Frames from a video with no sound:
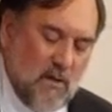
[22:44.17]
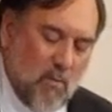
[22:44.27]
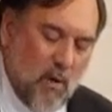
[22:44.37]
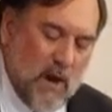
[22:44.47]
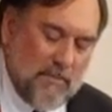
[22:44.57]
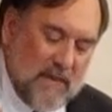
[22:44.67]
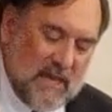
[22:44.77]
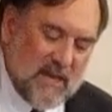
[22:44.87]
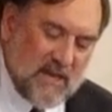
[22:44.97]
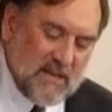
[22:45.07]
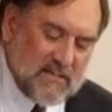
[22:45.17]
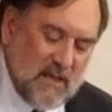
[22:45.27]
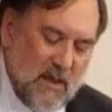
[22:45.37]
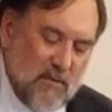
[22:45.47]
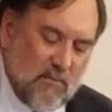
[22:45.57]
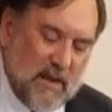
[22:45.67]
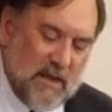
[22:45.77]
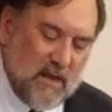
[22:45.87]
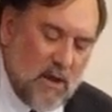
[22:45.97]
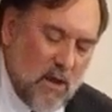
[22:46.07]
Why? Because we
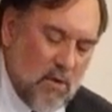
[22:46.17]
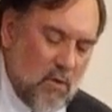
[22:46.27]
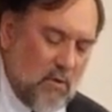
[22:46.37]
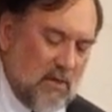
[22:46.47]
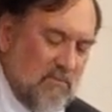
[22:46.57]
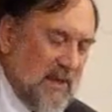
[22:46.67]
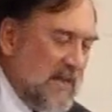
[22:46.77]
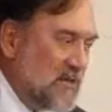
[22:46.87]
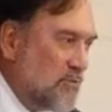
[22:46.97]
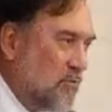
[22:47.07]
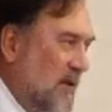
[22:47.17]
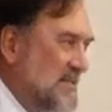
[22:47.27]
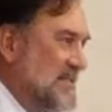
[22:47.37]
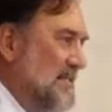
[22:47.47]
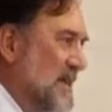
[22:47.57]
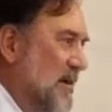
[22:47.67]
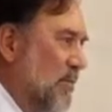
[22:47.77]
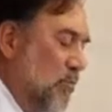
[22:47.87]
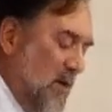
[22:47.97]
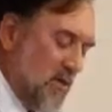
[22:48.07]
know that we can trust
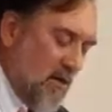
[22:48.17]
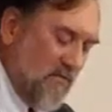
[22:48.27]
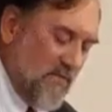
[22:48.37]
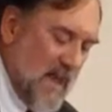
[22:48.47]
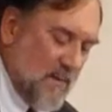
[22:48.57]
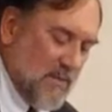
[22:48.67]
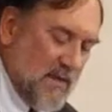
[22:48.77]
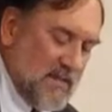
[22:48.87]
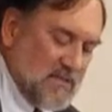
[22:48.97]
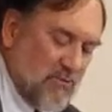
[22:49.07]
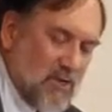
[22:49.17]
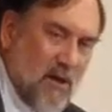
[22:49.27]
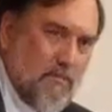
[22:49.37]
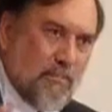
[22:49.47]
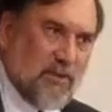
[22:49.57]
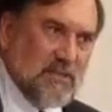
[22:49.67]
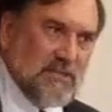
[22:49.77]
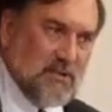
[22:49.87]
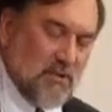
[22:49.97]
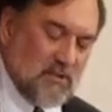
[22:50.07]
him with our families, with our
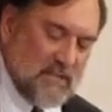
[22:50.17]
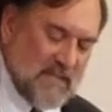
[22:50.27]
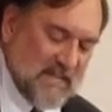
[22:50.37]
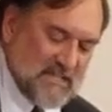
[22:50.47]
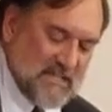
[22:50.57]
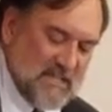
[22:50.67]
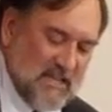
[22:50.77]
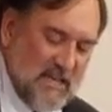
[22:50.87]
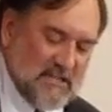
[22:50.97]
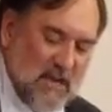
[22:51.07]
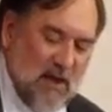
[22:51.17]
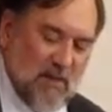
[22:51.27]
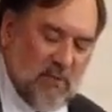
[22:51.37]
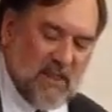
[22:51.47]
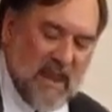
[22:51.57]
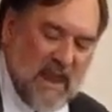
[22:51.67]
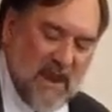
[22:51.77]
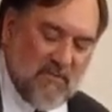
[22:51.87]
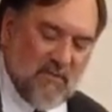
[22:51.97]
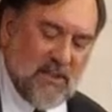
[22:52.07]
personal destinies, with
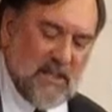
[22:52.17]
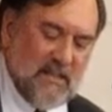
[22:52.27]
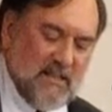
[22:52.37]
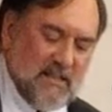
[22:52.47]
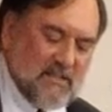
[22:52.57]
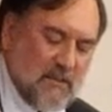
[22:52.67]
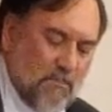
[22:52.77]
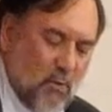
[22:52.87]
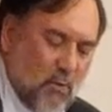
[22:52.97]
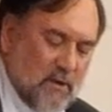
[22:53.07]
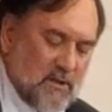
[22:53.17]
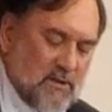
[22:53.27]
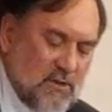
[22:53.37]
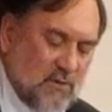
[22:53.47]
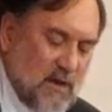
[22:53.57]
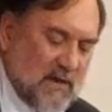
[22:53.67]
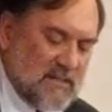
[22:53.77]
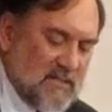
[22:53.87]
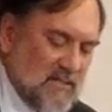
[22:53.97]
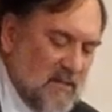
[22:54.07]
everything that is important to
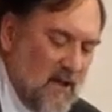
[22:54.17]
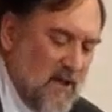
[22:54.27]
us.